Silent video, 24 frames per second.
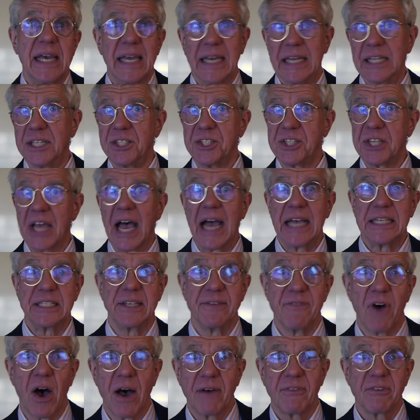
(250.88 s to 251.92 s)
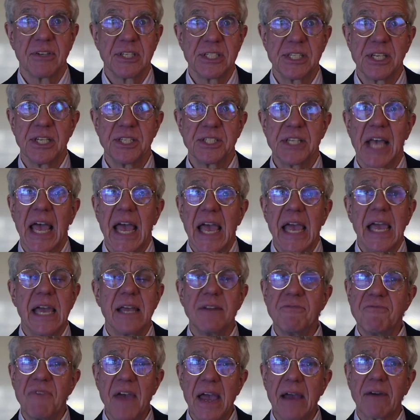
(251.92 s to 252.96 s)
in size of offices,
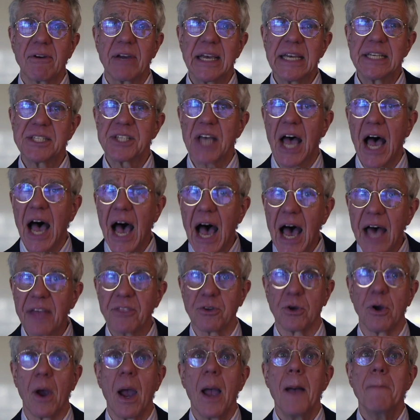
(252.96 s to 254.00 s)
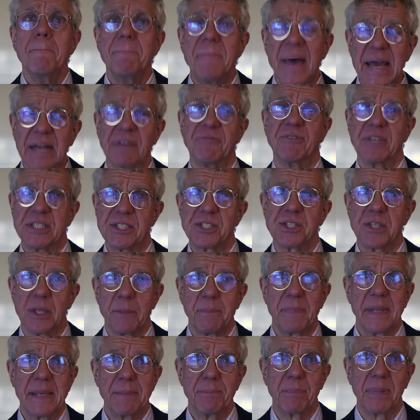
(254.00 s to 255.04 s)
in various other benefits that
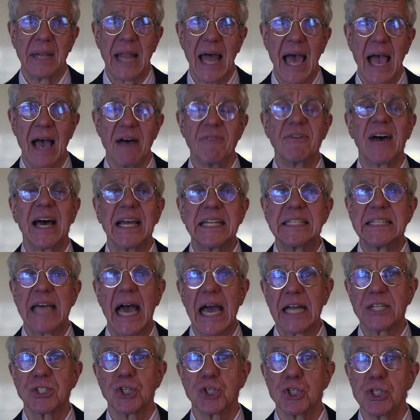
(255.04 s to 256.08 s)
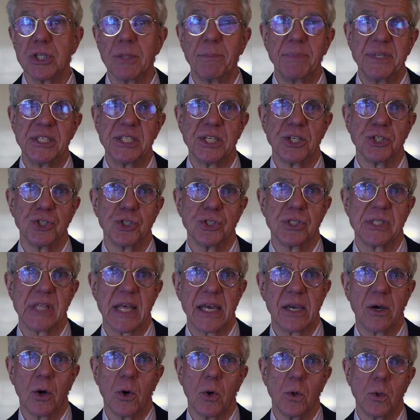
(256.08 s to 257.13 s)
people have attached to the positions they
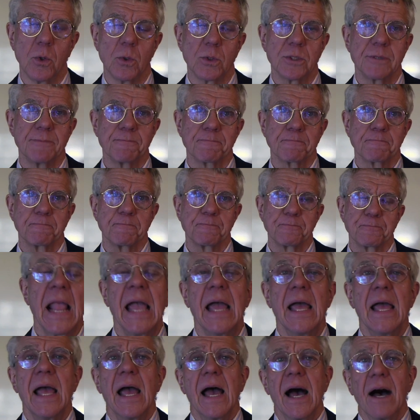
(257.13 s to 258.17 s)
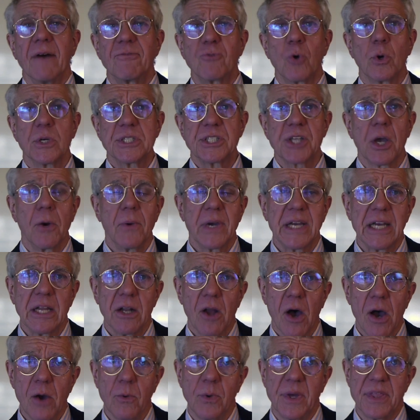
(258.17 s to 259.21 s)
hold. Of course, going
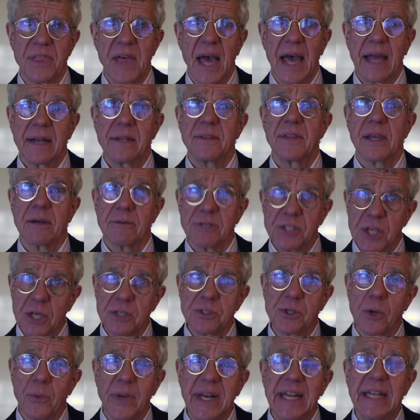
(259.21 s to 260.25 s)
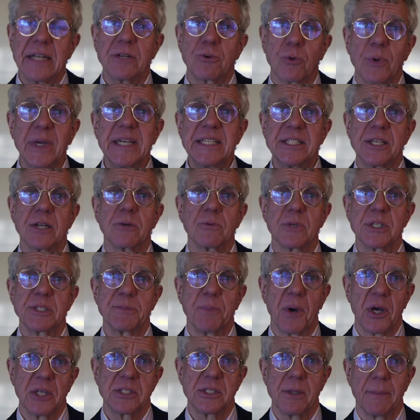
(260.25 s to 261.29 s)
along with that, there is also an increase in
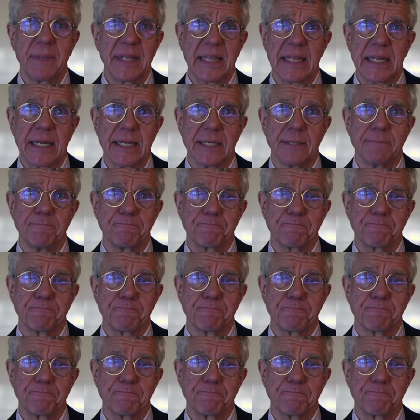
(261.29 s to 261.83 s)
responsibility.